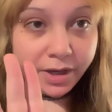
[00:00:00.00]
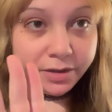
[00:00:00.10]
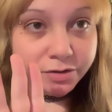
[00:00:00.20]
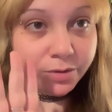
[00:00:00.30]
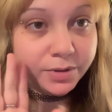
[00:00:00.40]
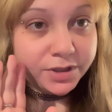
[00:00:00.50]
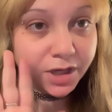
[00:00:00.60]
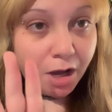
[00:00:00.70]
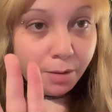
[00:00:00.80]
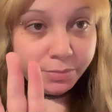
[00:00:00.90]
so it's a
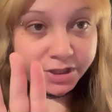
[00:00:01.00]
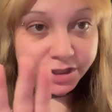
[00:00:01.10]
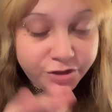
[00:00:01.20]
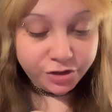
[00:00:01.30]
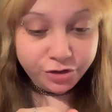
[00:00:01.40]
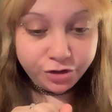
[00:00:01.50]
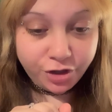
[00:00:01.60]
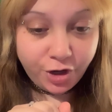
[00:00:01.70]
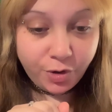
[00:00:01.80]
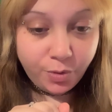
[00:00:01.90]
competition
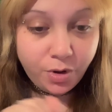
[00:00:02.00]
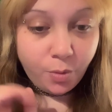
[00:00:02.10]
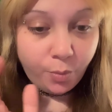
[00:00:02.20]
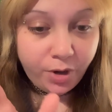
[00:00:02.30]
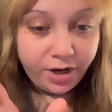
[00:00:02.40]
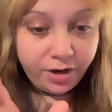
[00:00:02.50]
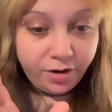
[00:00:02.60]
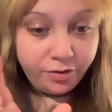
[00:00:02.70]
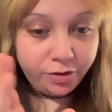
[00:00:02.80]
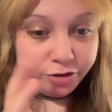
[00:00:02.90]
show
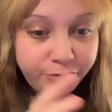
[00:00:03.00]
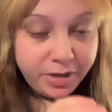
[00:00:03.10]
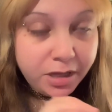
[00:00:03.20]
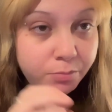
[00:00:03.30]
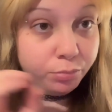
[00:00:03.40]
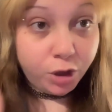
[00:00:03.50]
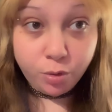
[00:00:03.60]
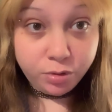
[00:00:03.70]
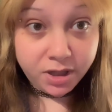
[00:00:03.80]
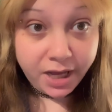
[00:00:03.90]
where they're doing
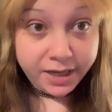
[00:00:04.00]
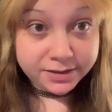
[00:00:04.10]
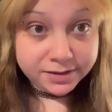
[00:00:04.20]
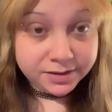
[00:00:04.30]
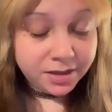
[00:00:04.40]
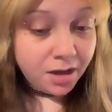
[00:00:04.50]
blown glass,